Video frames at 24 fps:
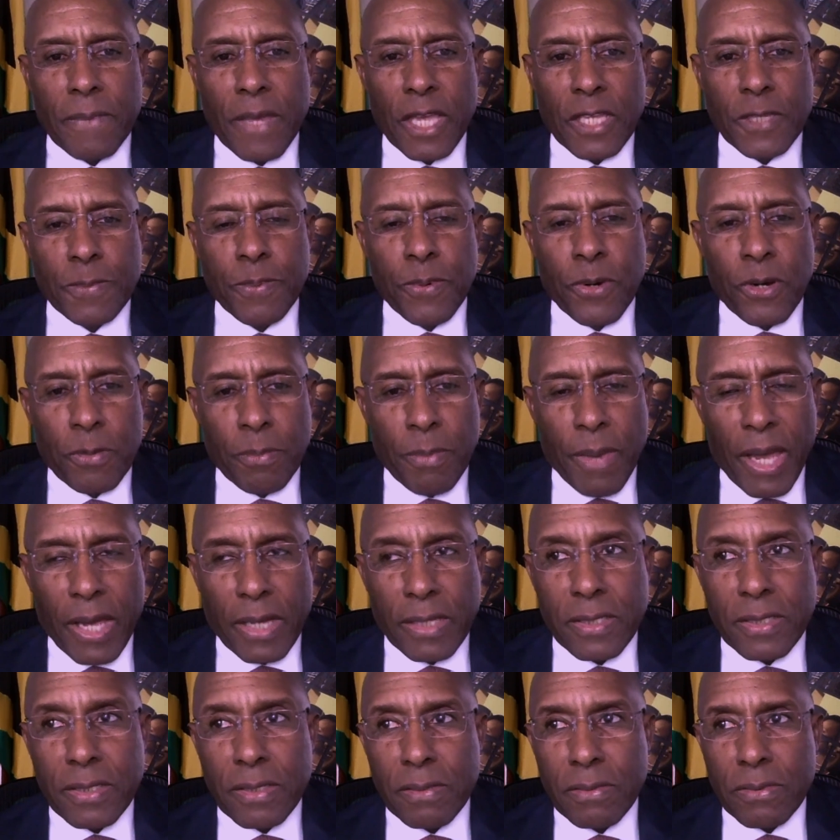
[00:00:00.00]
Export
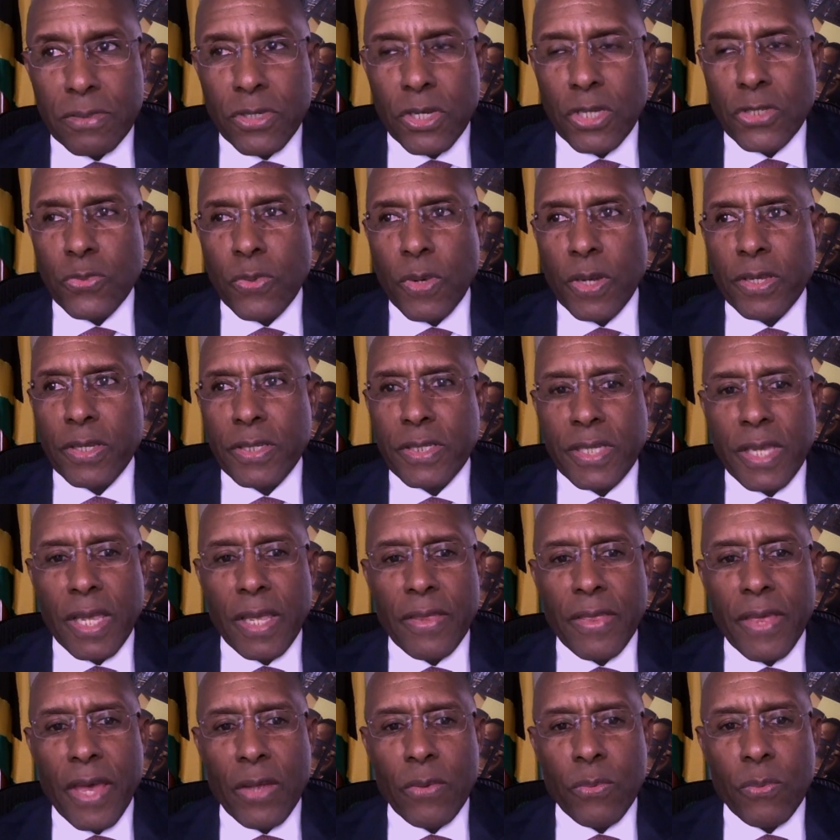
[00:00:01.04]
Max. Just want to say
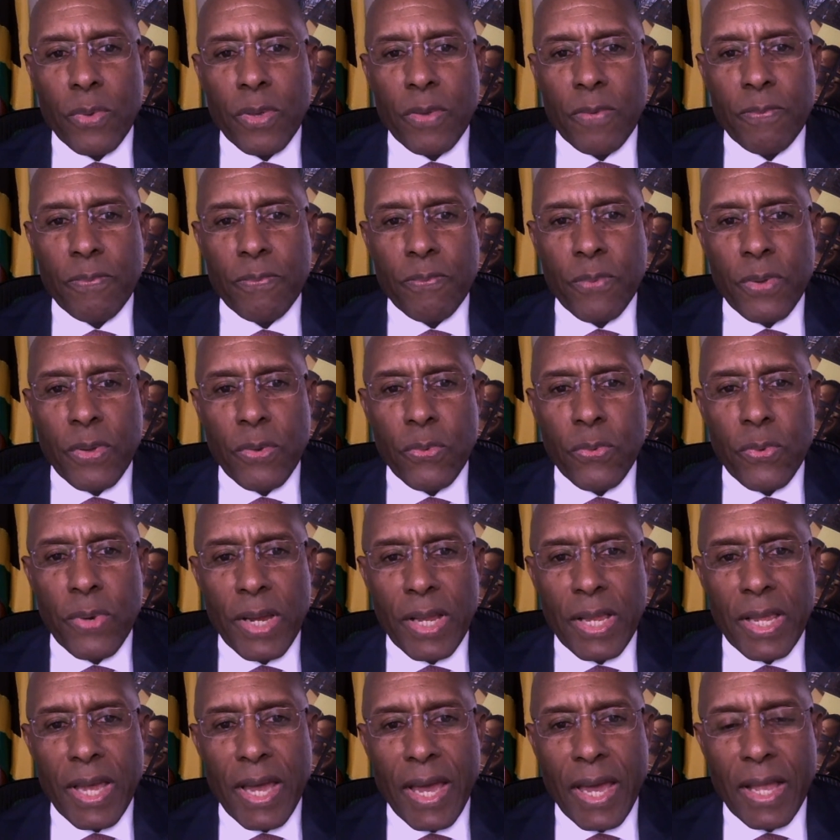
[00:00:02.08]
that we
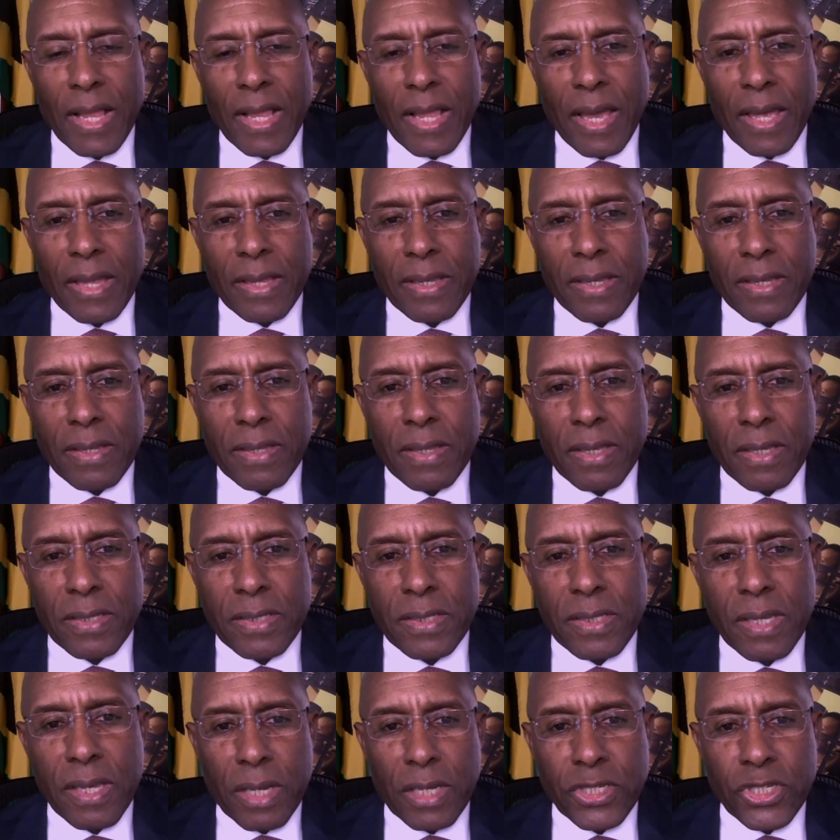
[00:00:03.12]
really highlighted
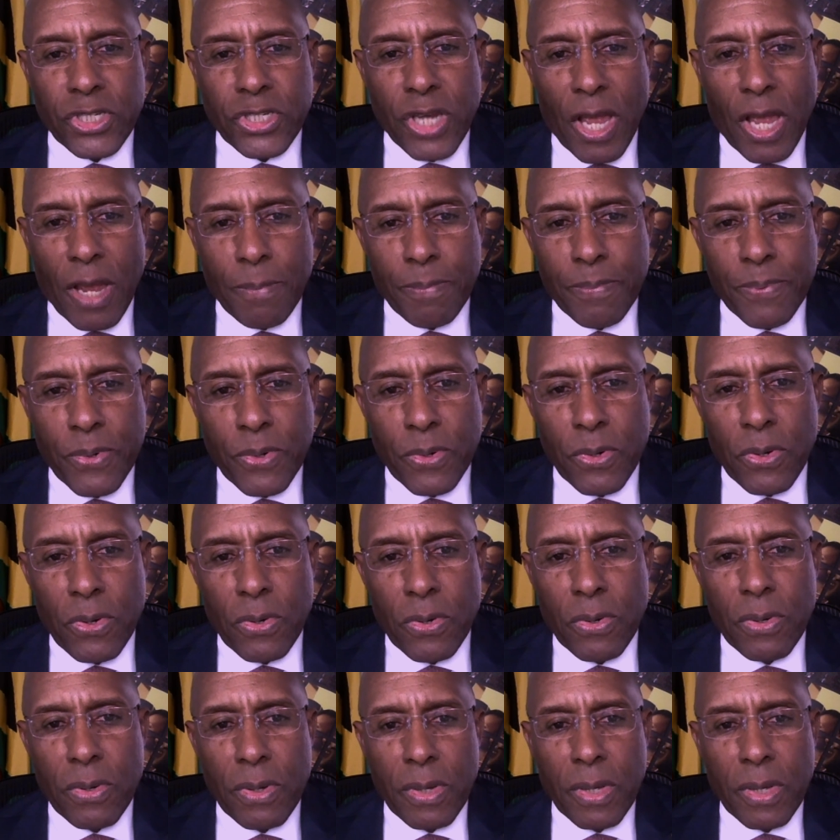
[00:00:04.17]
this, a JAMPRO